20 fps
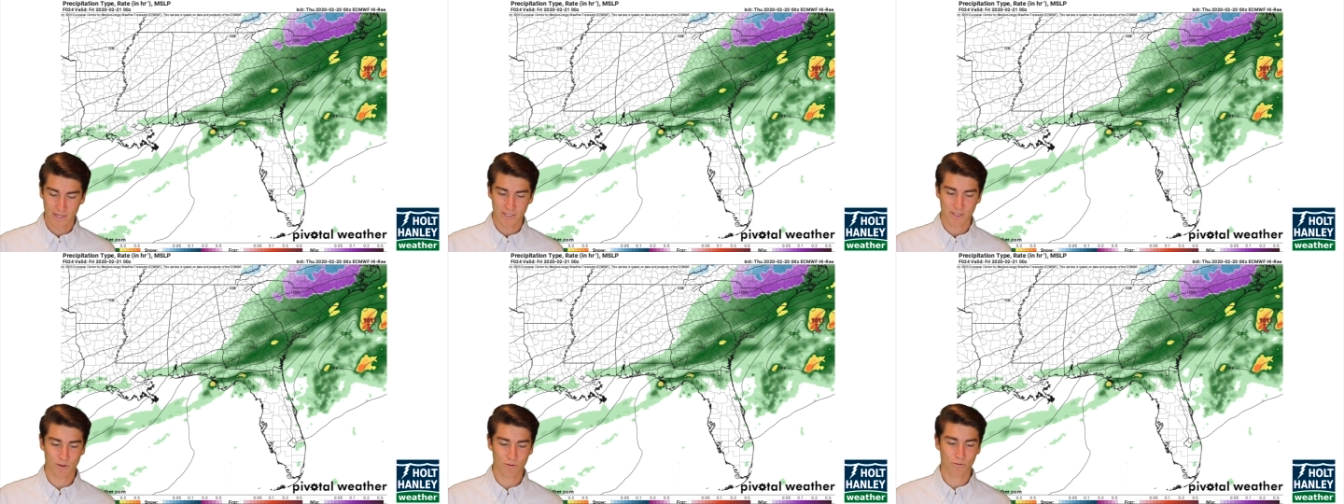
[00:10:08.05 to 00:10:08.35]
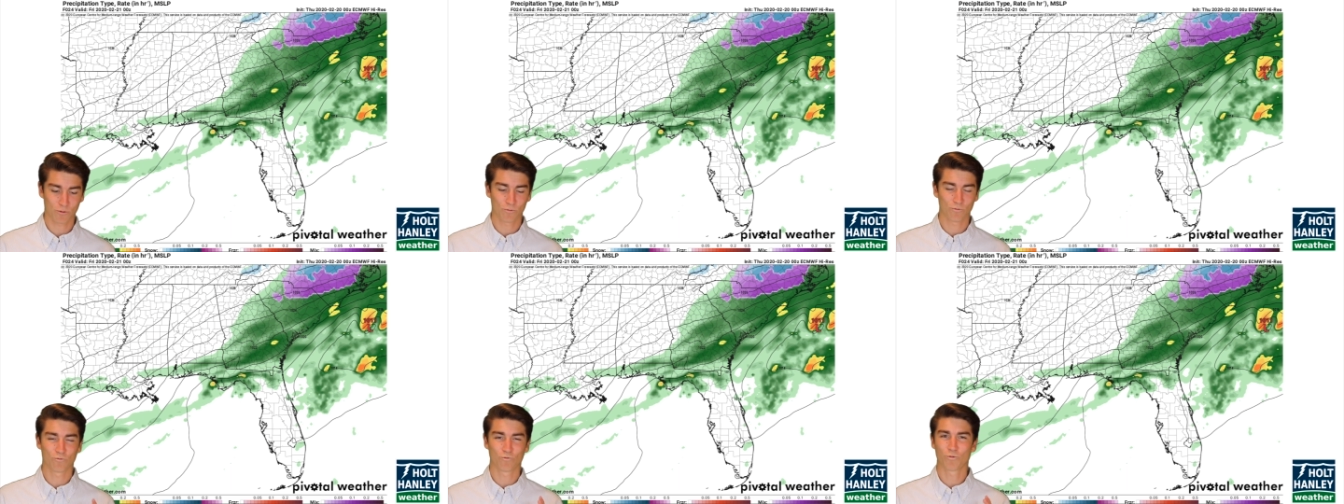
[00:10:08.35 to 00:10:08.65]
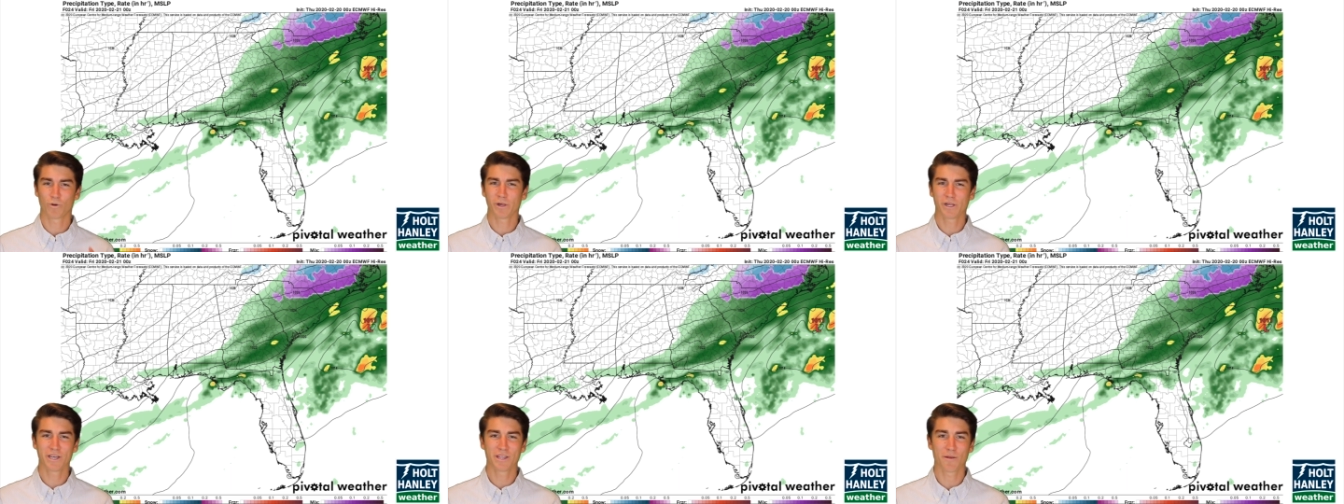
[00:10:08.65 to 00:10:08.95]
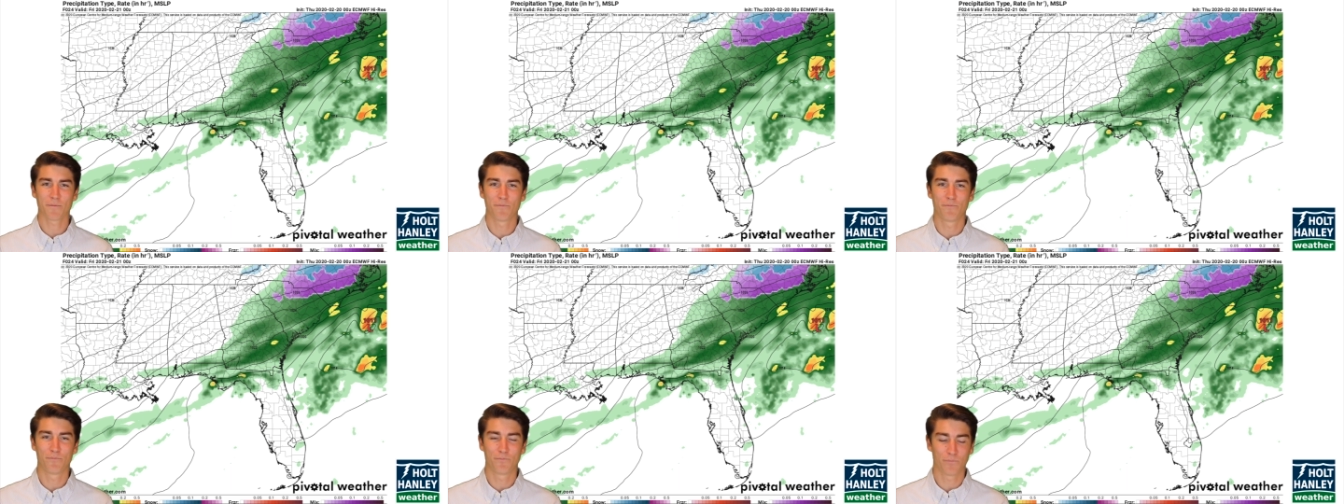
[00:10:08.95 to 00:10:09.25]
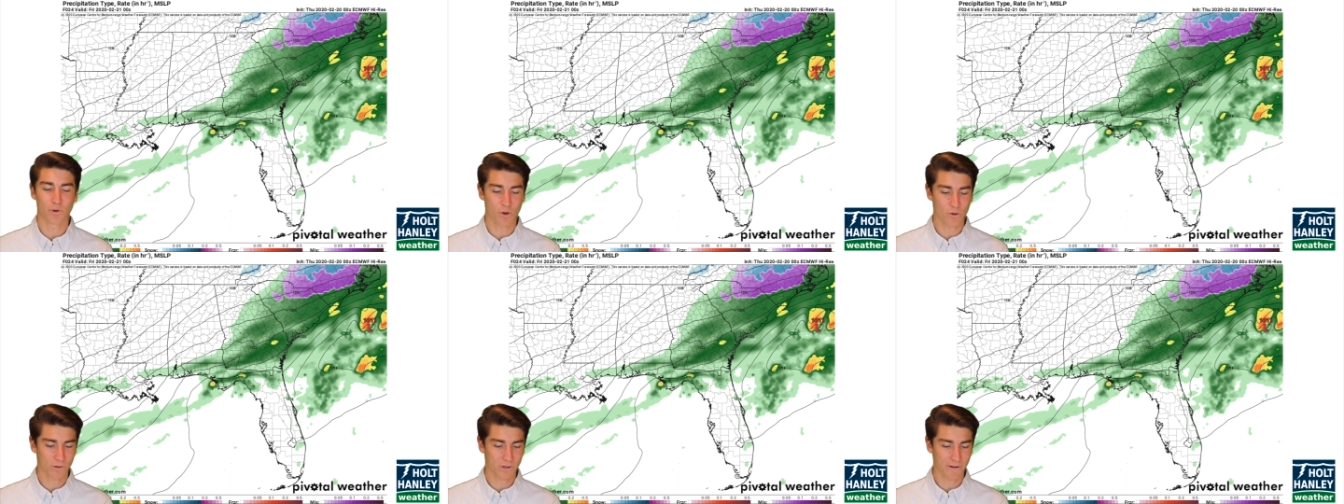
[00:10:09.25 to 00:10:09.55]
So really the
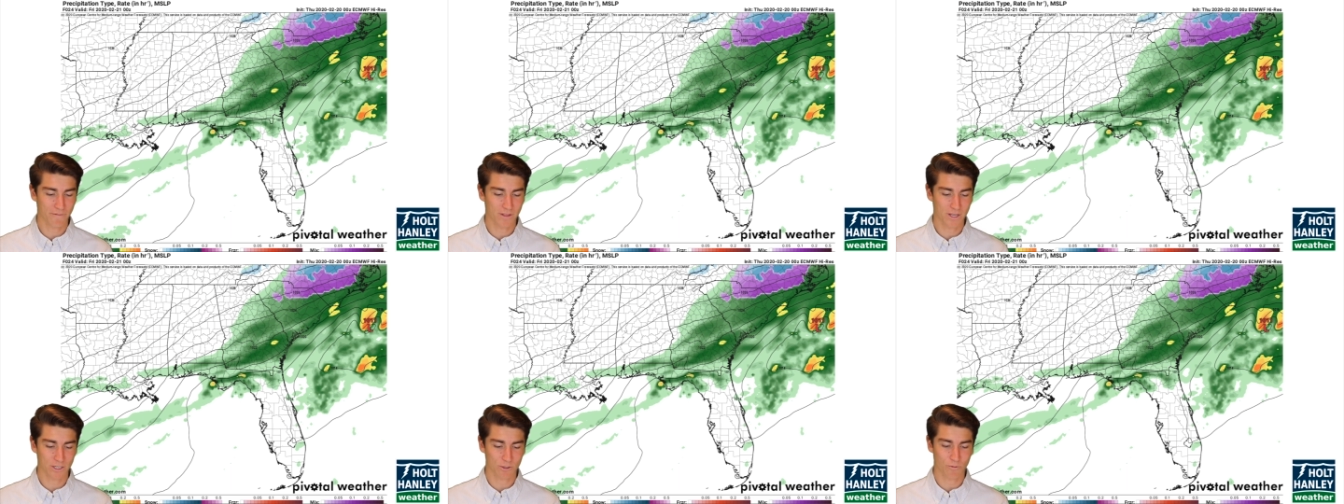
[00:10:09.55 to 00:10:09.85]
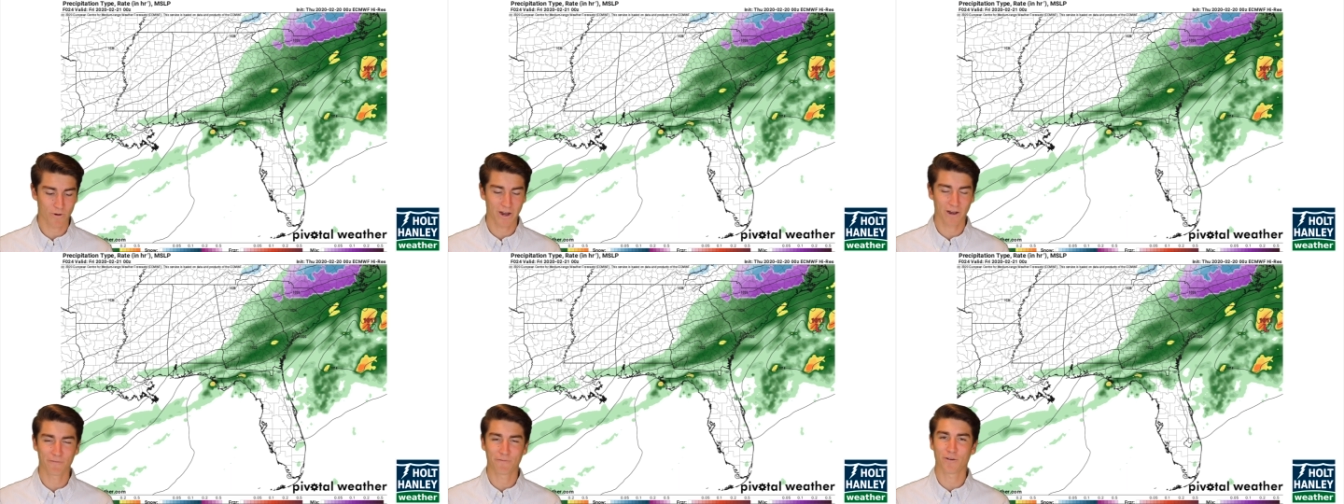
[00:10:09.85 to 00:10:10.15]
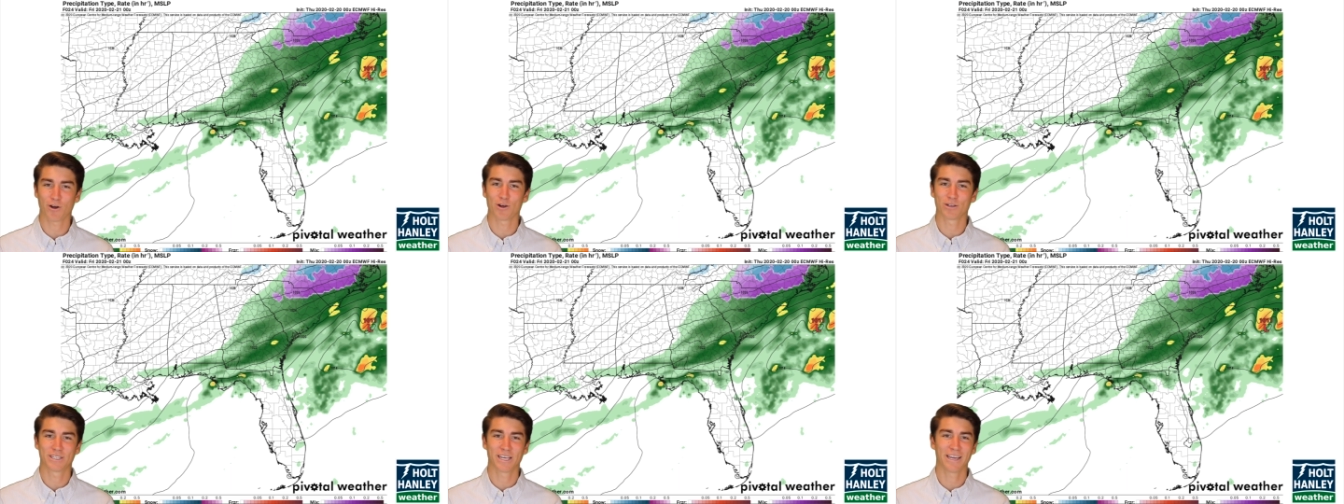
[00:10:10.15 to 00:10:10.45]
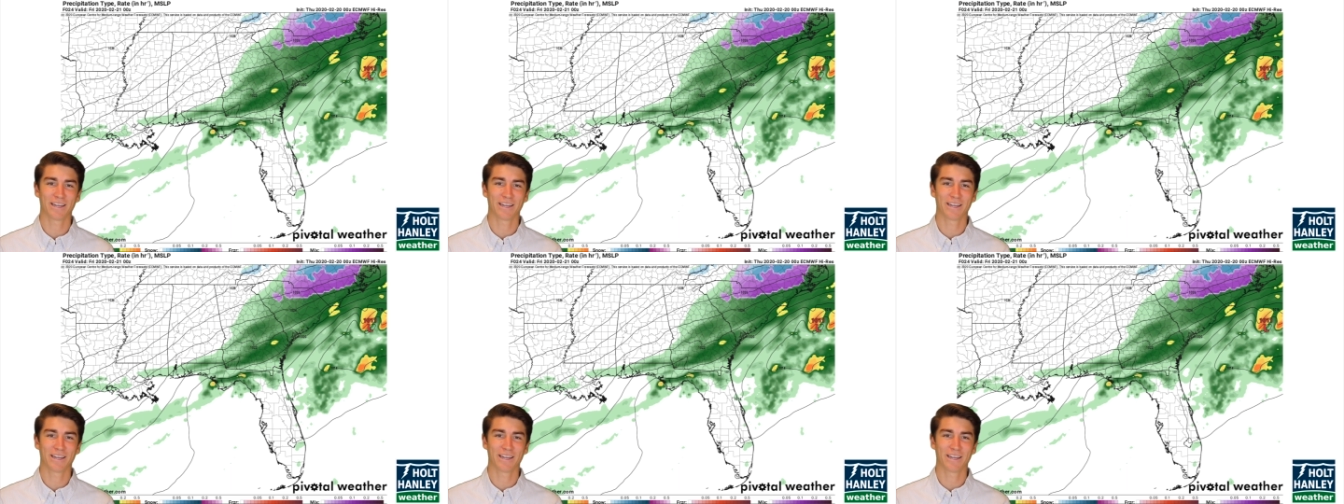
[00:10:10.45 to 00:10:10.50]
bulk of this rainfall is